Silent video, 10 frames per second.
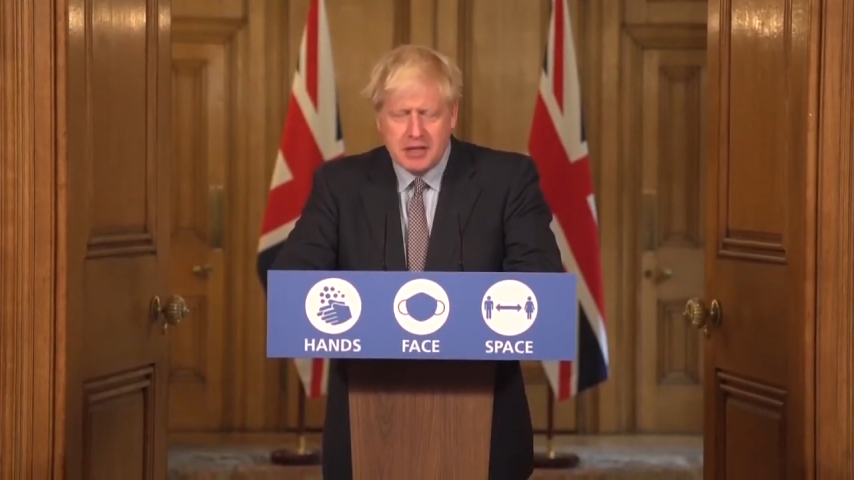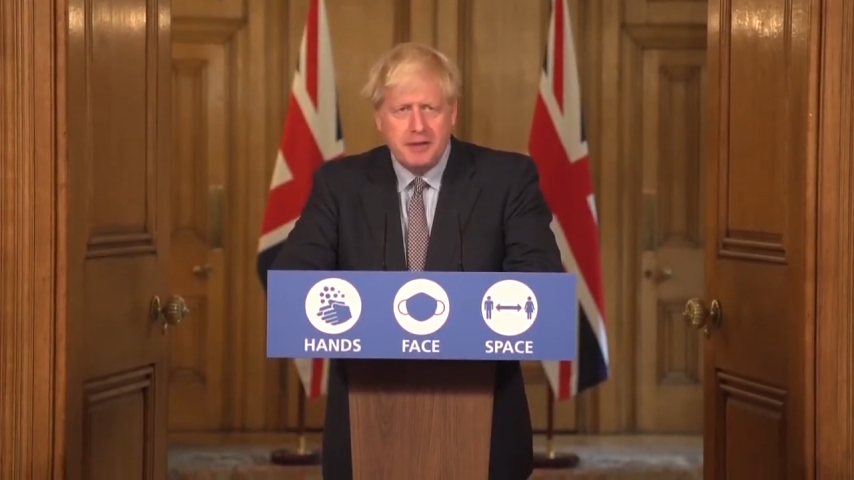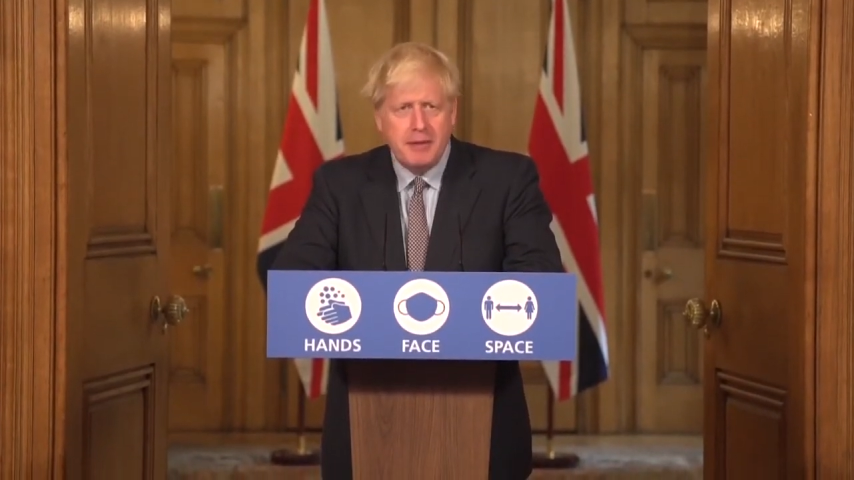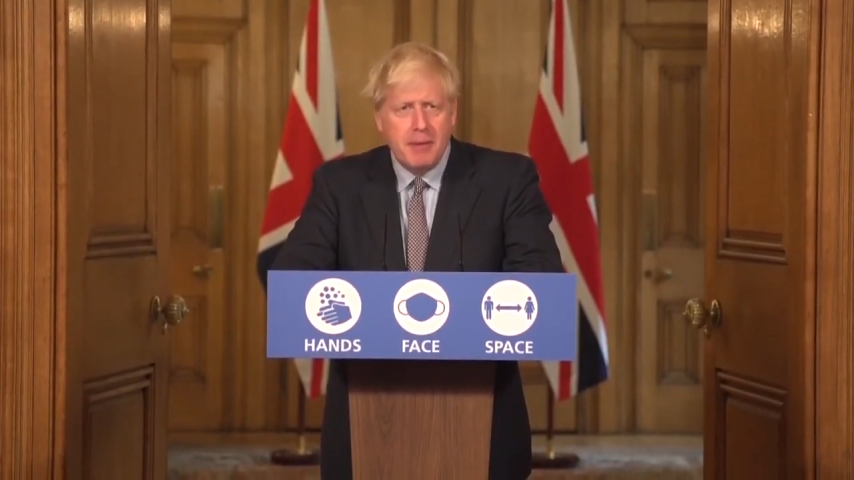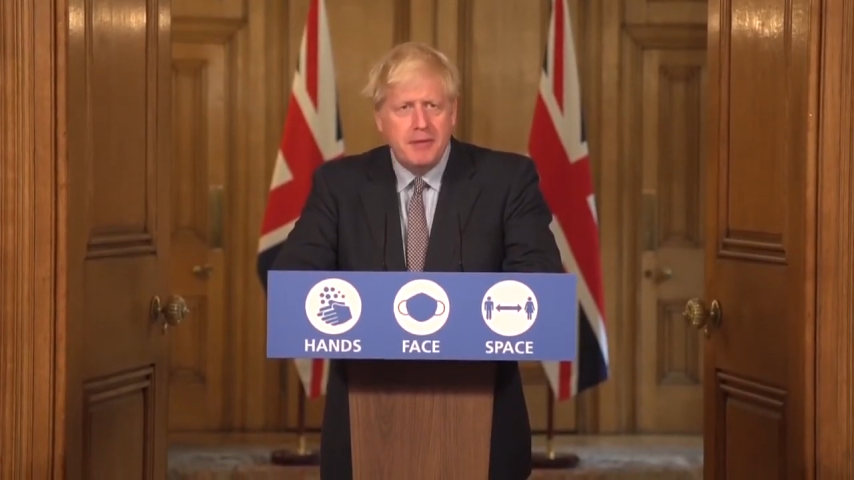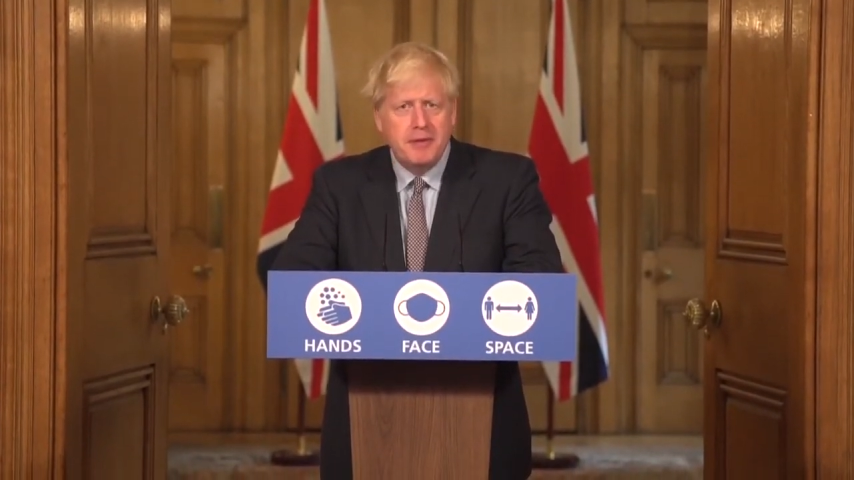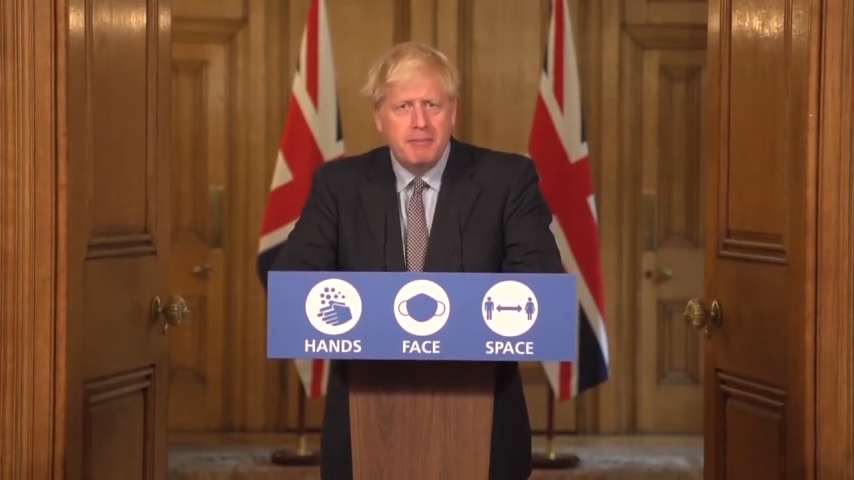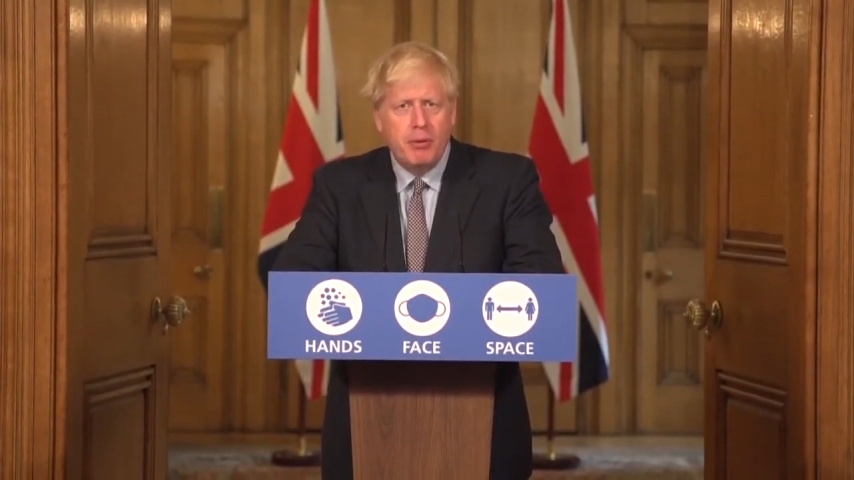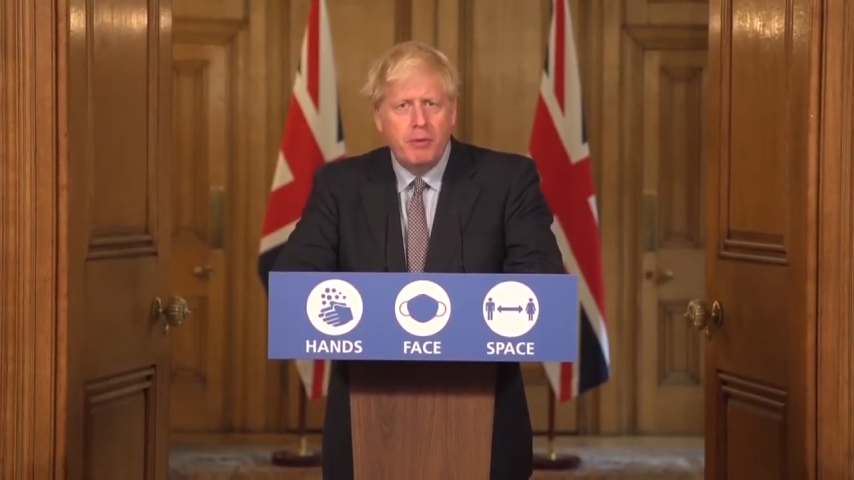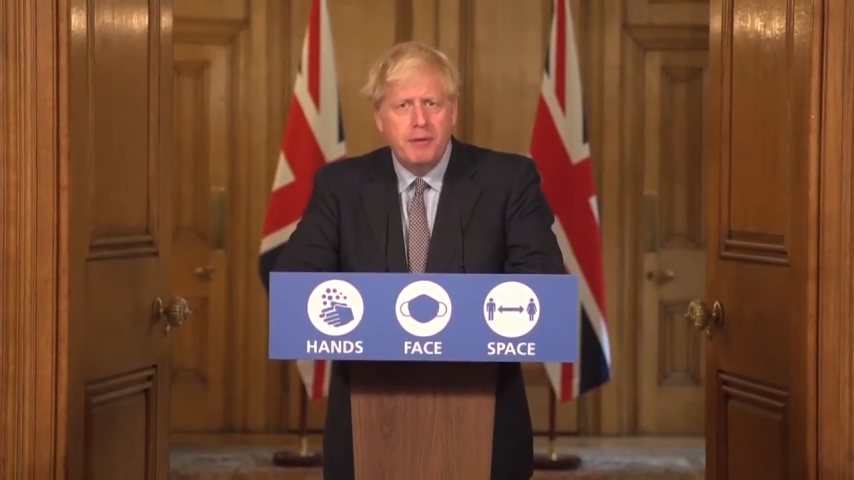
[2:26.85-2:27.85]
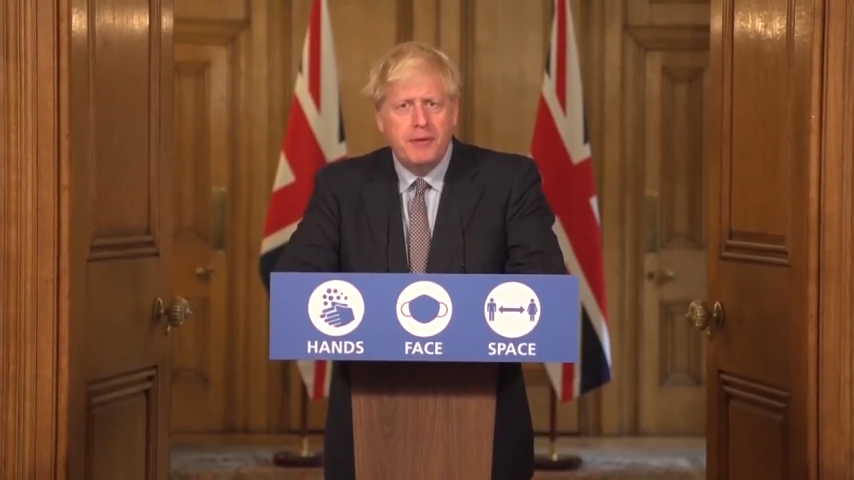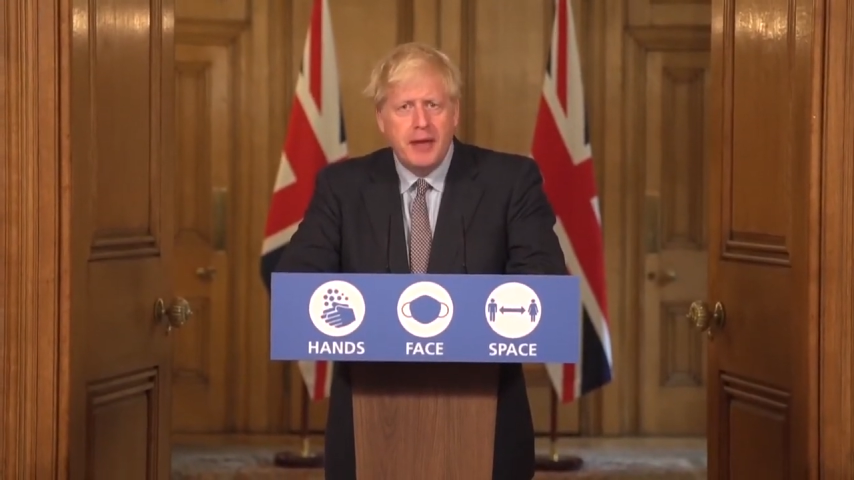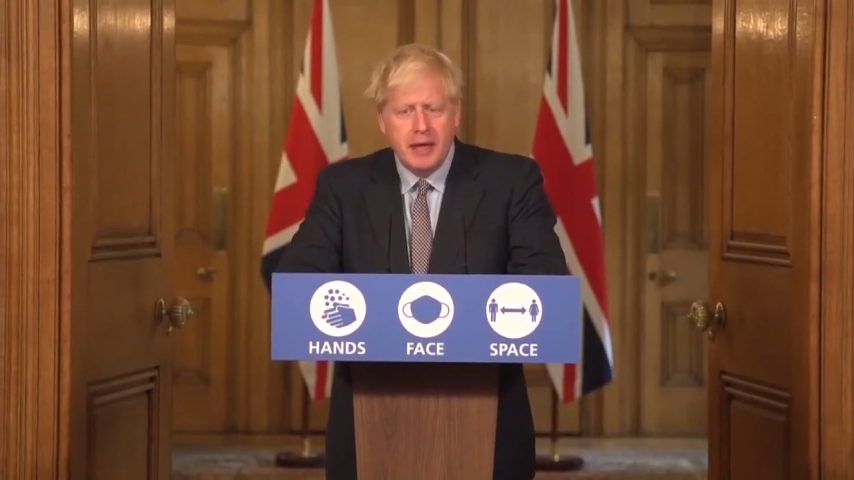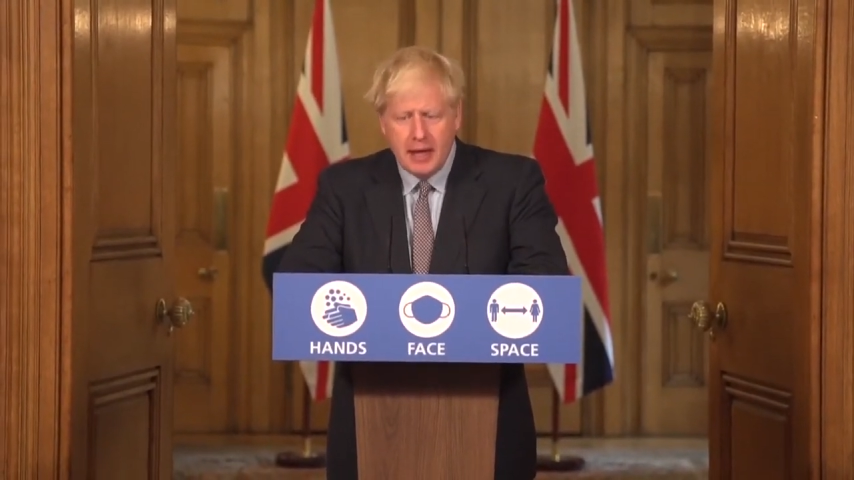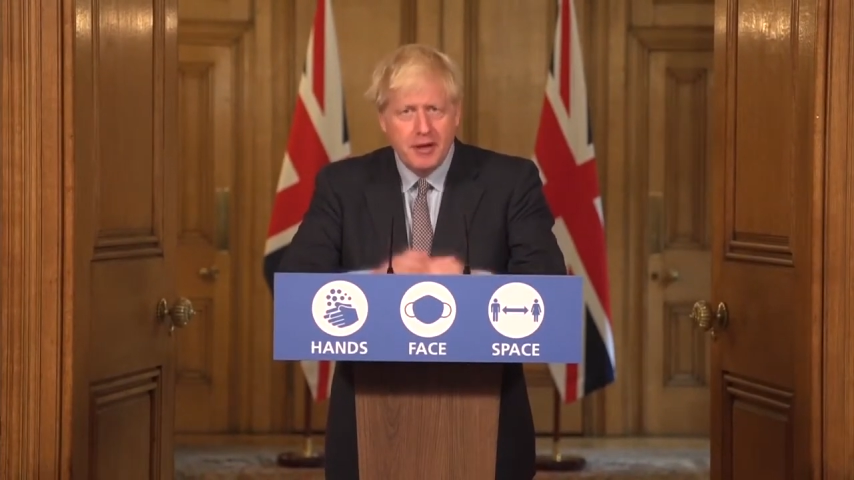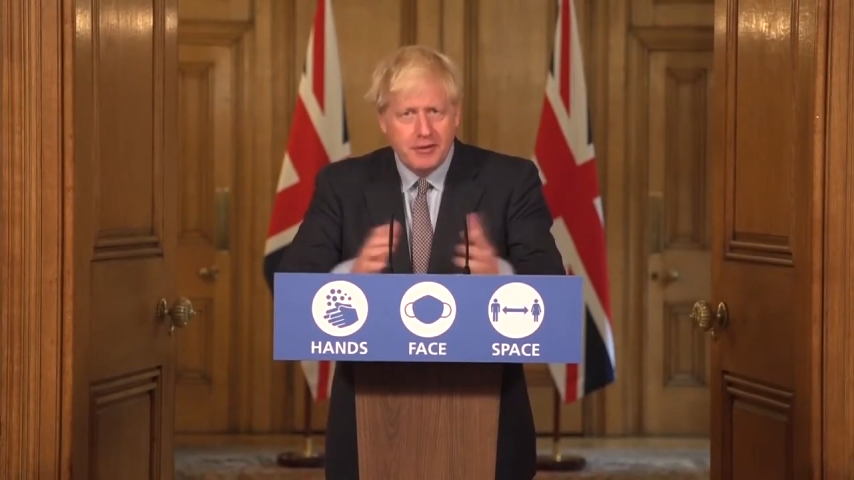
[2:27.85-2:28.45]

And the most important thing,